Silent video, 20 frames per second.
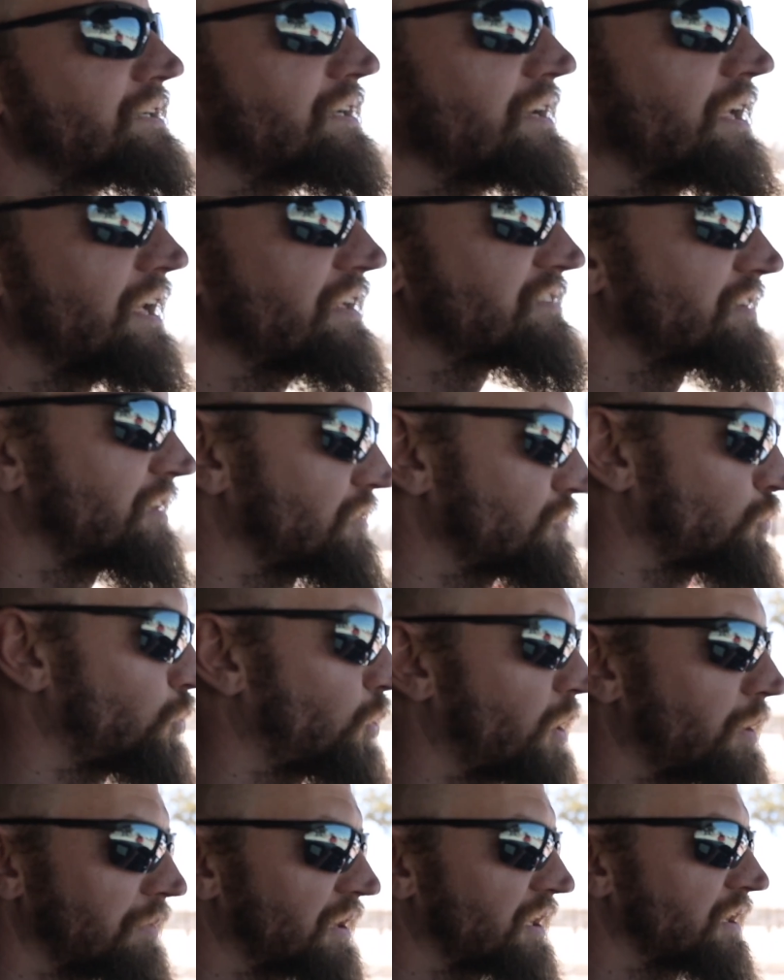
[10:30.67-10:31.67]
that sounds
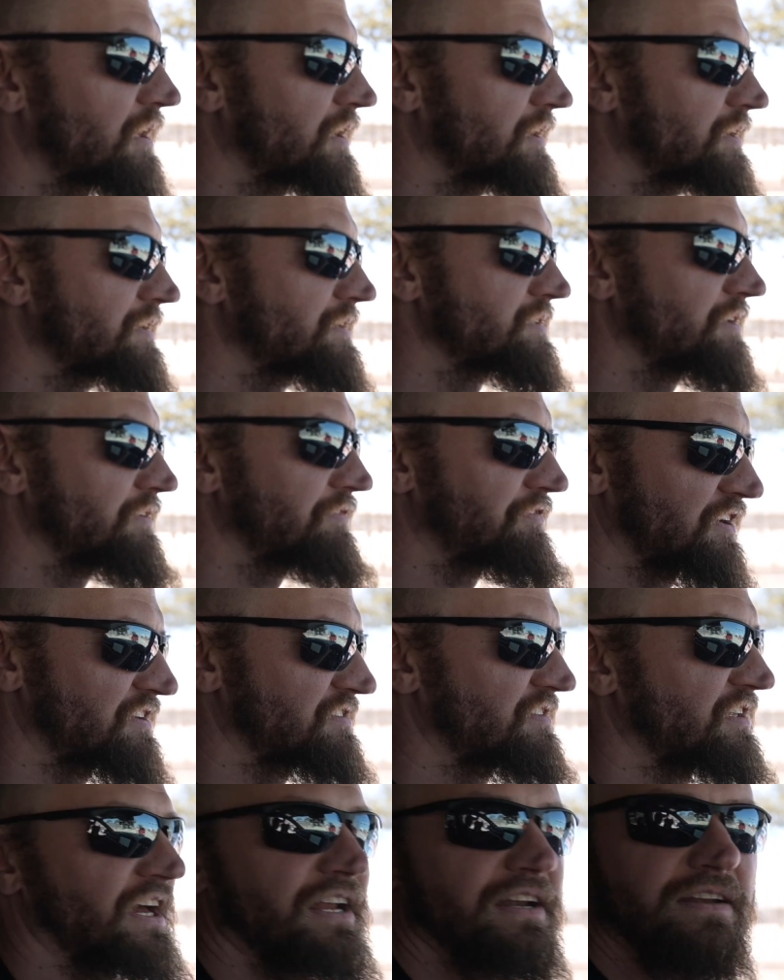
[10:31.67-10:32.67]
way better. They
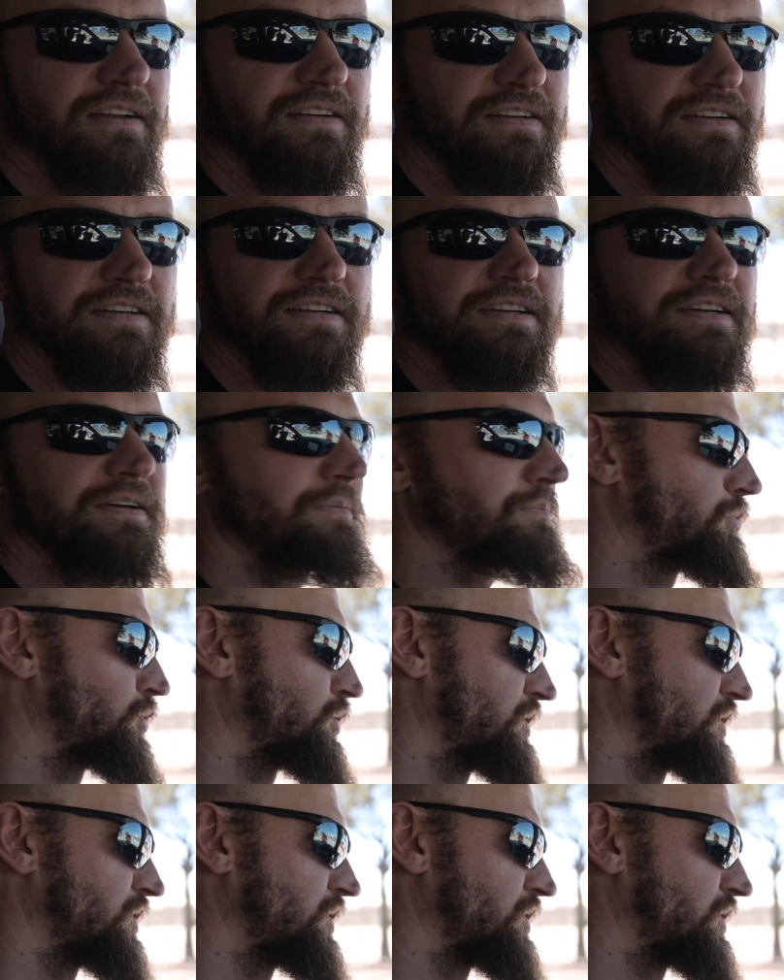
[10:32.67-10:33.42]
fixed that. I'm